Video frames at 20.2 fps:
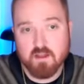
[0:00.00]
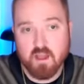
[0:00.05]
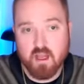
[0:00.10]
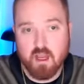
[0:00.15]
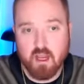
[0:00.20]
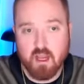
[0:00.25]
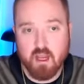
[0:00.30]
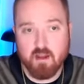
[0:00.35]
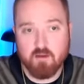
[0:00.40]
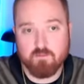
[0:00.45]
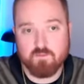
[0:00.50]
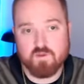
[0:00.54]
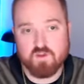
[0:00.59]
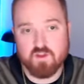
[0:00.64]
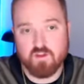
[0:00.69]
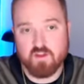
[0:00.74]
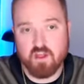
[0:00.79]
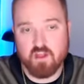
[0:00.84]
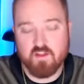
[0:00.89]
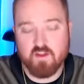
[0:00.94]
Um, so
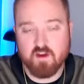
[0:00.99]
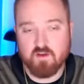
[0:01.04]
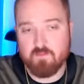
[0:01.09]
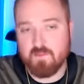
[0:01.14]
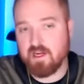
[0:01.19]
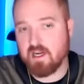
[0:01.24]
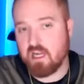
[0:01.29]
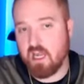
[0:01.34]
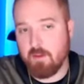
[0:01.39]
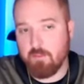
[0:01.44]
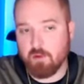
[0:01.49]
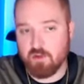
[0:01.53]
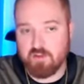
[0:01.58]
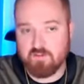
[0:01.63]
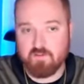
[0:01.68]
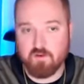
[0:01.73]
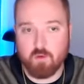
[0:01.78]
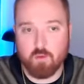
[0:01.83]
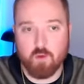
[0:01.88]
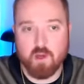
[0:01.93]
there, there have been a couple
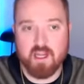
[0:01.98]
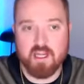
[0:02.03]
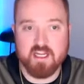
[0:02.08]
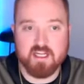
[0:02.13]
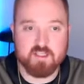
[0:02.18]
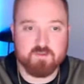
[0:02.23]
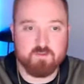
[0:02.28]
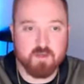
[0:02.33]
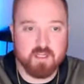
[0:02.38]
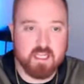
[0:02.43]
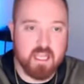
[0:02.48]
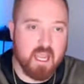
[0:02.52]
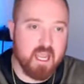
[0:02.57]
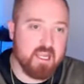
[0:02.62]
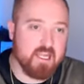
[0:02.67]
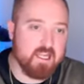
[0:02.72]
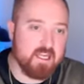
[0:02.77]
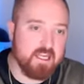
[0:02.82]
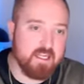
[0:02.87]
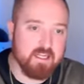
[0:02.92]
different ways, but yeah,
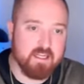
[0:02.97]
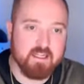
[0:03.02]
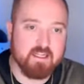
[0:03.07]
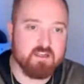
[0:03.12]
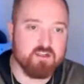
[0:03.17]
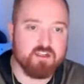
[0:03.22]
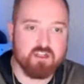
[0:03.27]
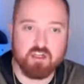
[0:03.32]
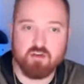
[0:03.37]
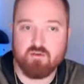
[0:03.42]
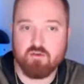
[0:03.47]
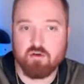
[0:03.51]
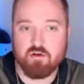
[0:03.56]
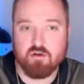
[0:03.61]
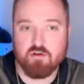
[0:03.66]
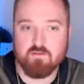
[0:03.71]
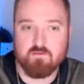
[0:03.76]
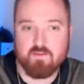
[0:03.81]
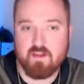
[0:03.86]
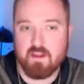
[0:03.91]
in, in
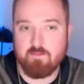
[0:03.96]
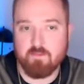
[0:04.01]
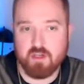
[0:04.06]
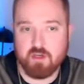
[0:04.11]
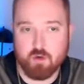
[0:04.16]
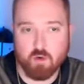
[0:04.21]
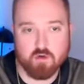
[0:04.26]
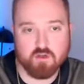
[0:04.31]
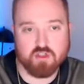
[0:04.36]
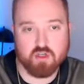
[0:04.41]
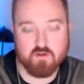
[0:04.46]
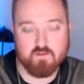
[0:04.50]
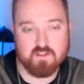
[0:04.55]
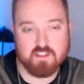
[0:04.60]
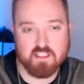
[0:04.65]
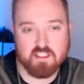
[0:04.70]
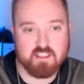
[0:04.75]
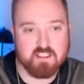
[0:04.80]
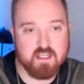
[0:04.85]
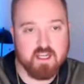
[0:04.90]
general, family court
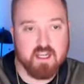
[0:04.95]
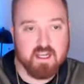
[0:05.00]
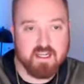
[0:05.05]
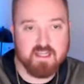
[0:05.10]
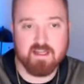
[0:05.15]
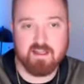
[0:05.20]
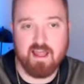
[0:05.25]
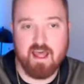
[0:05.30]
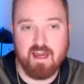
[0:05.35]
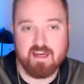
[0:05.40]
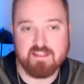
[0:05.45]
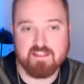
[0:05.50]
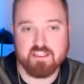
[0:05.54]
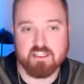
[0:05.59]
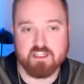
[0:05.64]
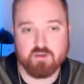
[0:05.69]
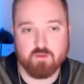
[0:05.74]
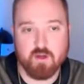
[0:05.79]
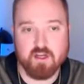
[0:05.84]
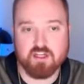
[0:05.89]
services in a lot of
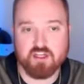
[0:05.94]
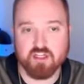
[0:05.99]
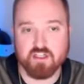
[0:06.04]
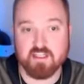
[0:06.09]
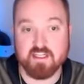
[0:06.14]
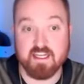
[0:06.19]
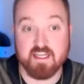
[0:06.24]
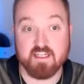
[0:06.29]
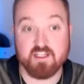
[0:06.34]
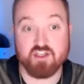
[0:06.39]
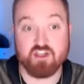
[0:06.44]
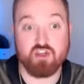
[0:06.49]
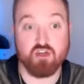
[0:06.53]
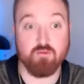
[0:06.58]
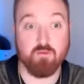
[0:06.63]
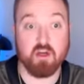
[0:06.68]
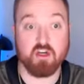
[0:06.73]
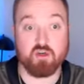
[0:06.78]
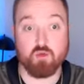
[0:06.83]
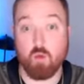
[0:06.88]
situations gets too
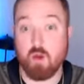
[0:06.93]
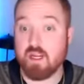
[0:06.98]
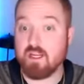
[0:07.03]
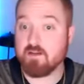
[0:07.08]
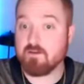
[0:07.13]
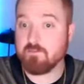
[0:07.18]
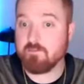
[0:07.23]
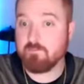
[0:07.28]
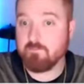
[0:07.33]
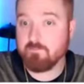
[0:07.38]
much weight.